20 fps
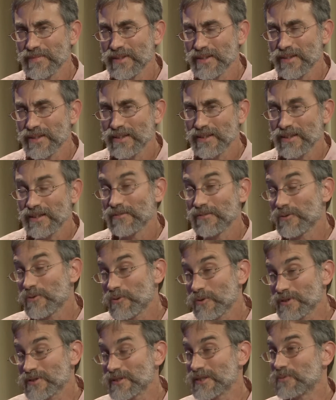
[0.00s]
Of
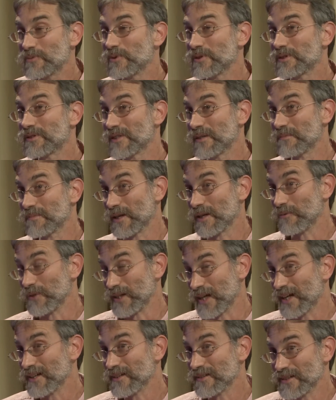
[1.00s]
course, this was a
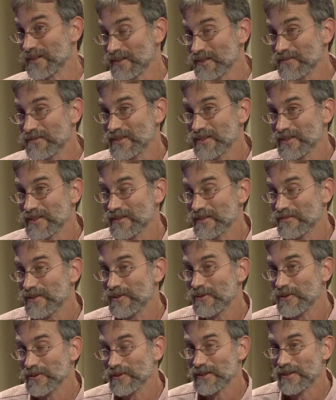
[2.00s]
reality of
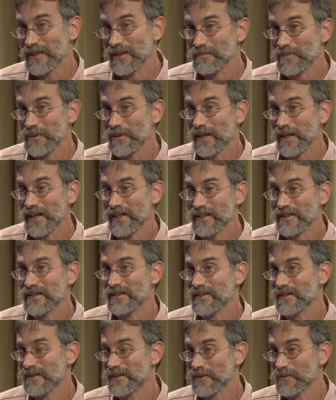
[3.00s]
the Holy Temple,
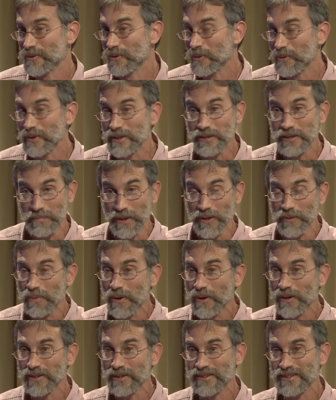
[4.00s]
and there were always spare
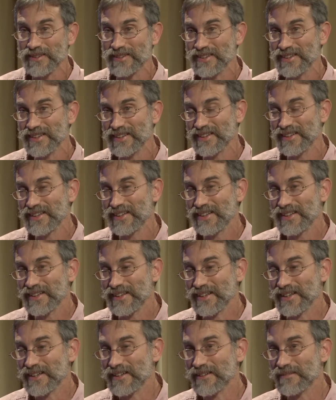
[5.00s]
parts
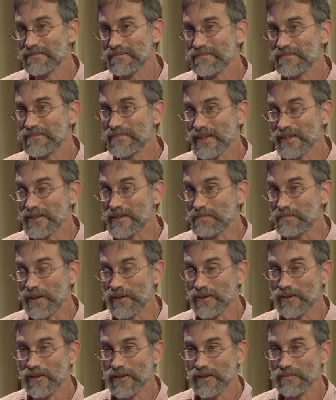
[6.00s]
and
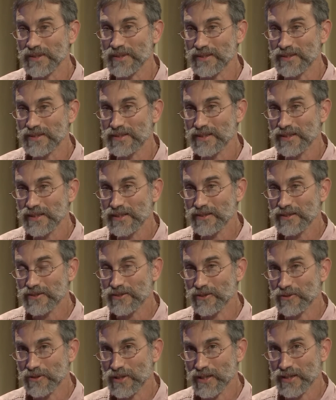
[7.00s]
spare garments,
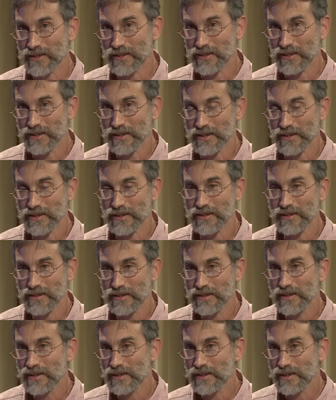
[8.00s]
so that
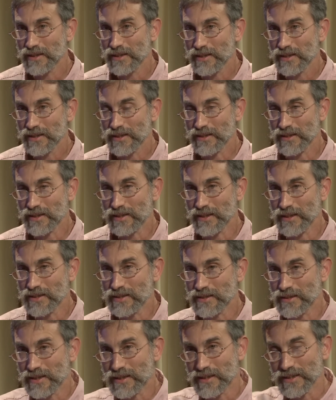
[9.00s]
in a
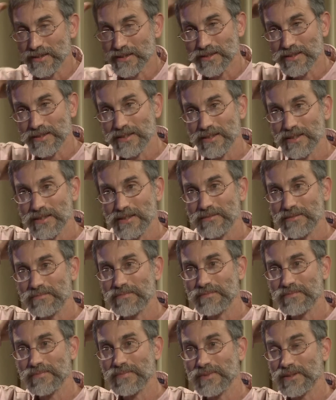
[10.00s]
case like this,
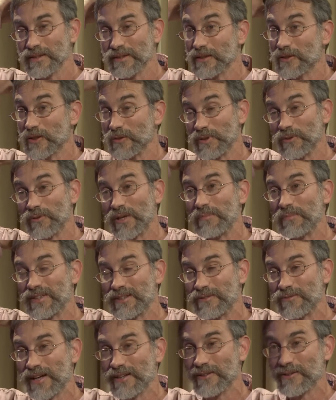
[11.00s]
it could be
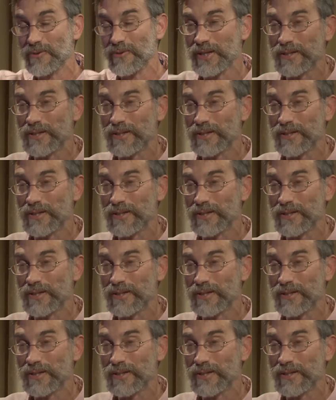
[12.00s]
remedied rather